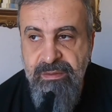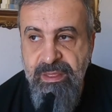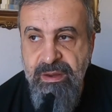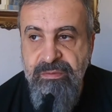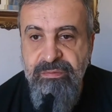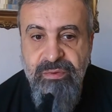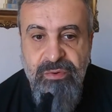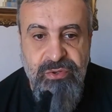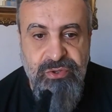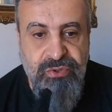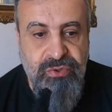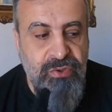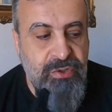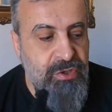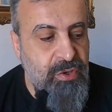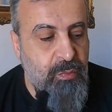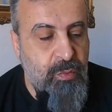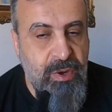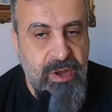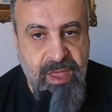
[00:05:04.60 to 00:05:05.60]
then for sure
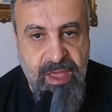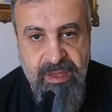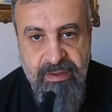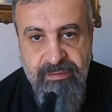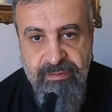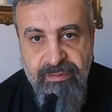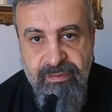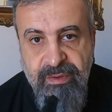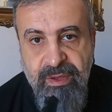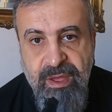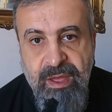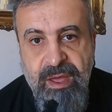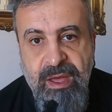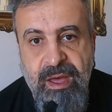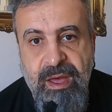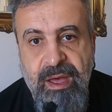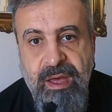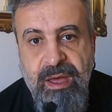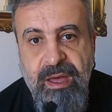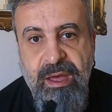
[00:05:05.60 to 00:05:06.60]
you will have
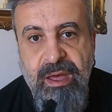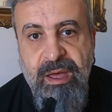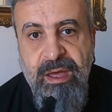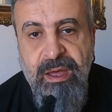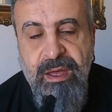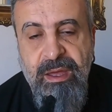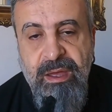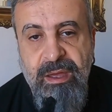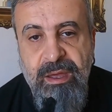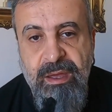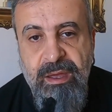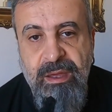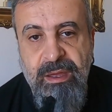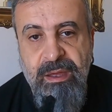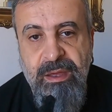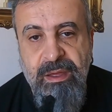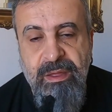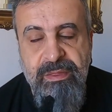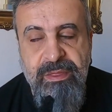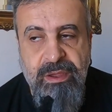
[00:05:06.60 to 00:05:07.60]

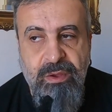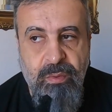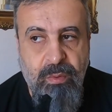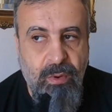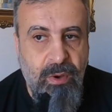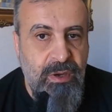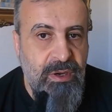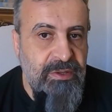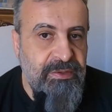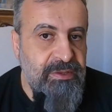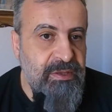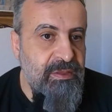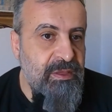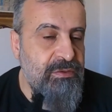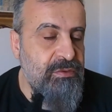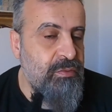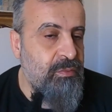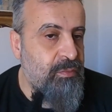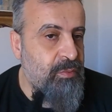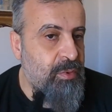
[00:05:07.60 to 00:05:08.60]
uh, the quality
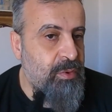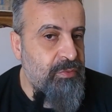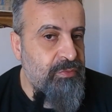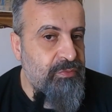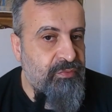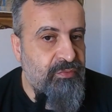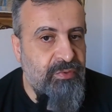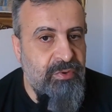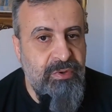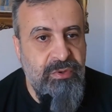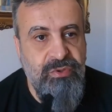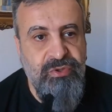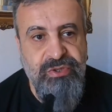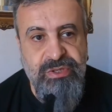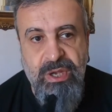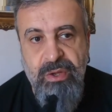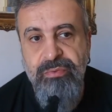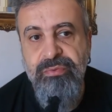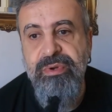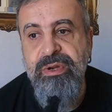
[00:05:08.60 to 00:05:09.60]
that you want for your
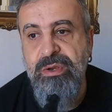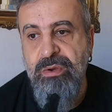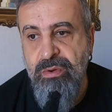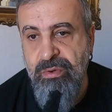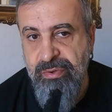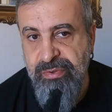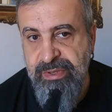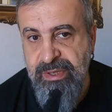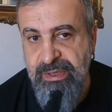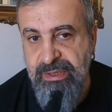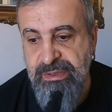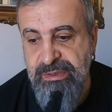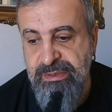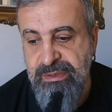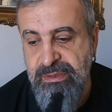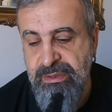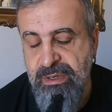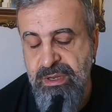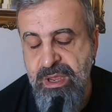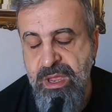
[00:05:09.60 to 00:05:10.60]
sound
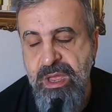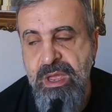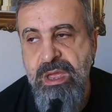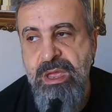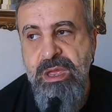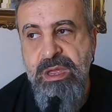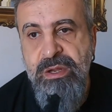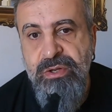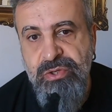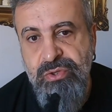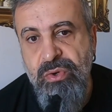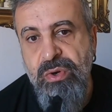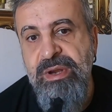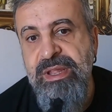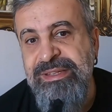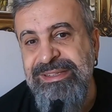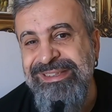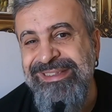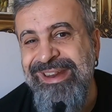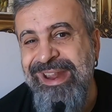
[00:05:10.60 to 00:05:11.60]
recordings. So
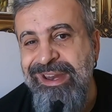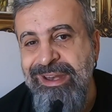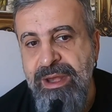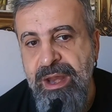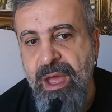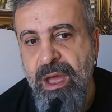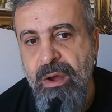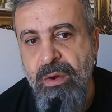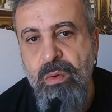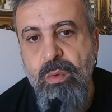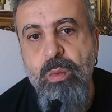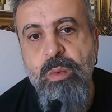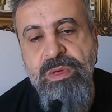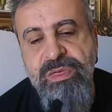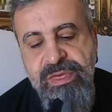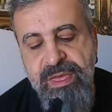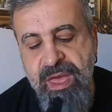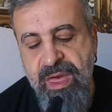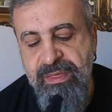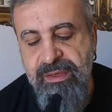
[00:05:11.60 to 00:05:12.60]
let's try now with
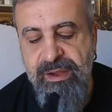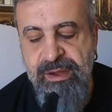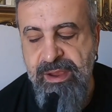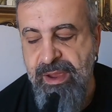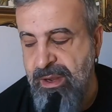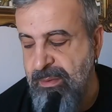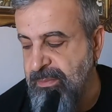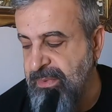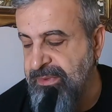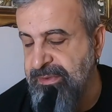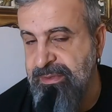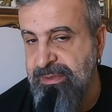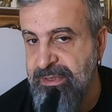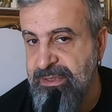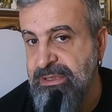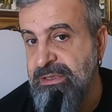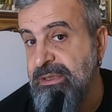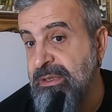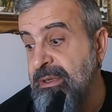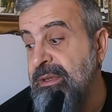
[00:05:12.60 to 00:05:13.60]
the other helmet.
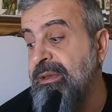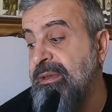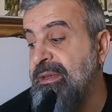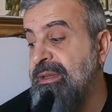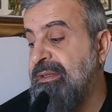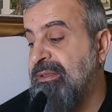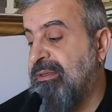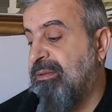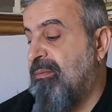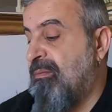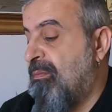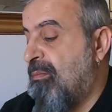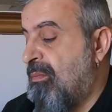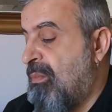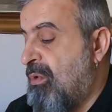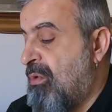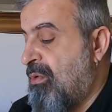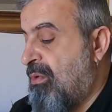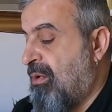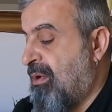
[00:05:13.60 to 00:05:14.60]
It's it's
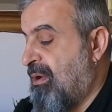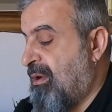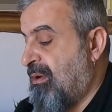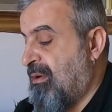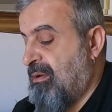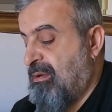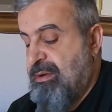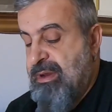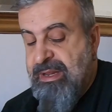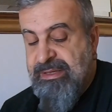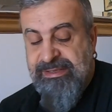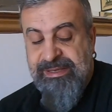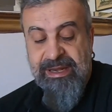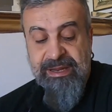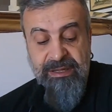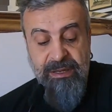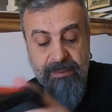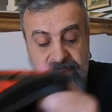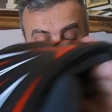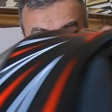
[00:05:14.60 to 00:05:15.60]
more it's a
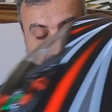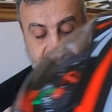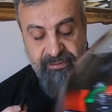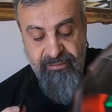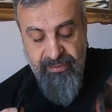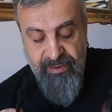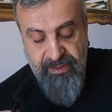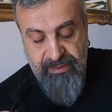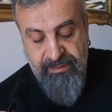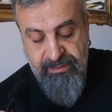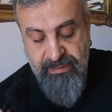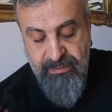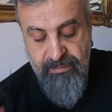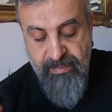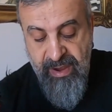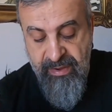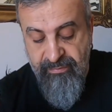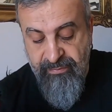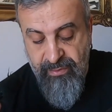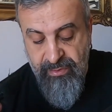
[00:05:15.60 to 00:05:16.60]
little bit different
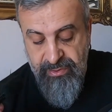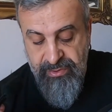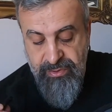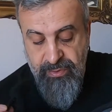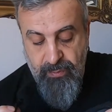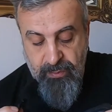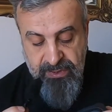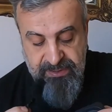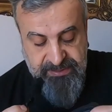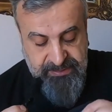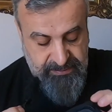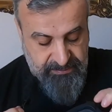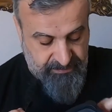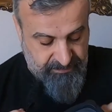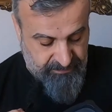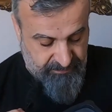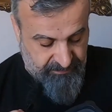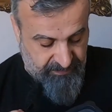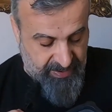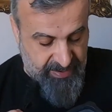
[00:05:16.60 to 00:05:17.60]
my voice. You will
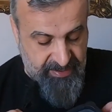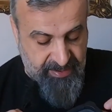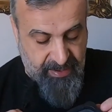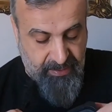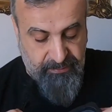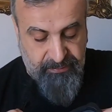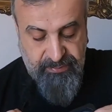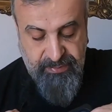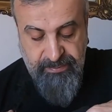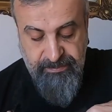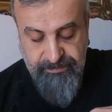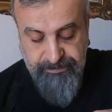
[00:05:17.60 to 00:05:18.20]
find out.